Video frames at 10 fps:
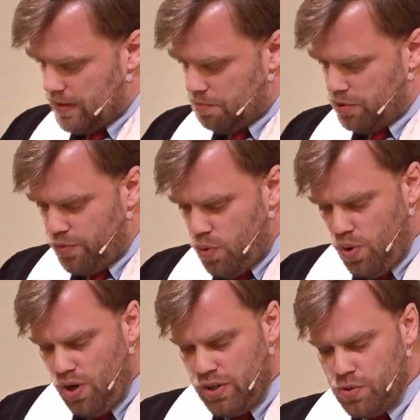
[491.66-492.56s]

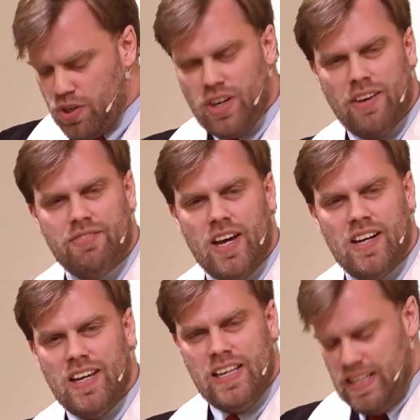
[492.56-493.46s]
before you could have
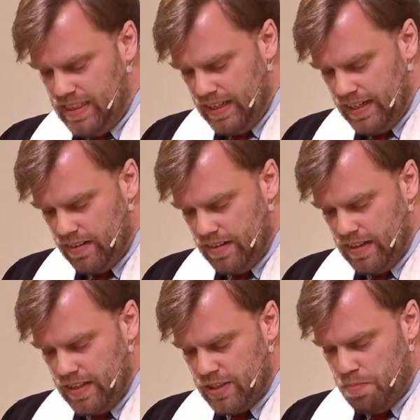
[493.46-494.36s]
done anything
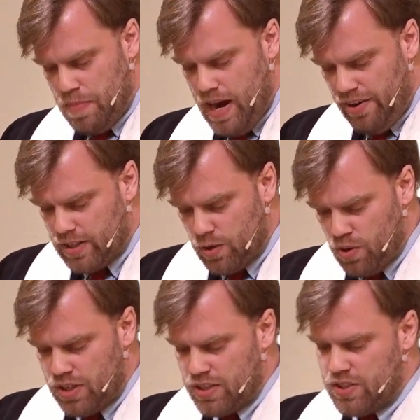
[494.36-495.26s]
to merit
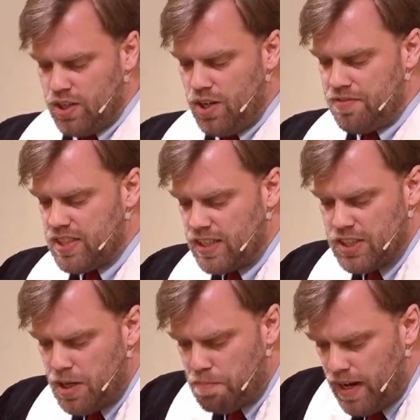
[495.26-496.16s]
or deserve such
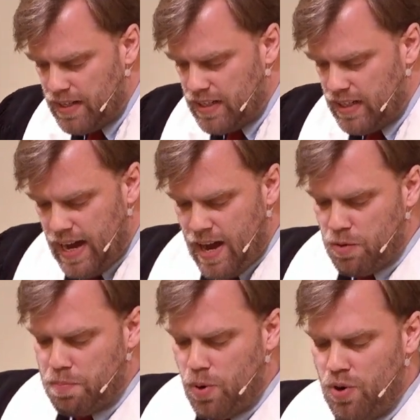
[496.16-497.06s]
an abundant
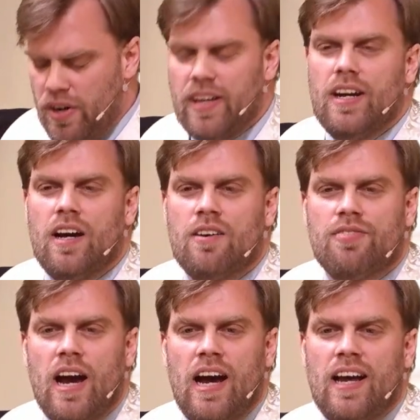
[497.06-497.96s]
outpouring
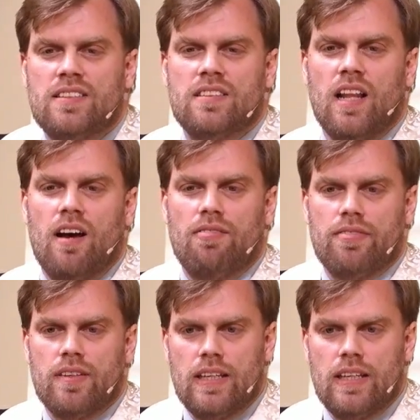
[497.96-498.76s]
of God's love.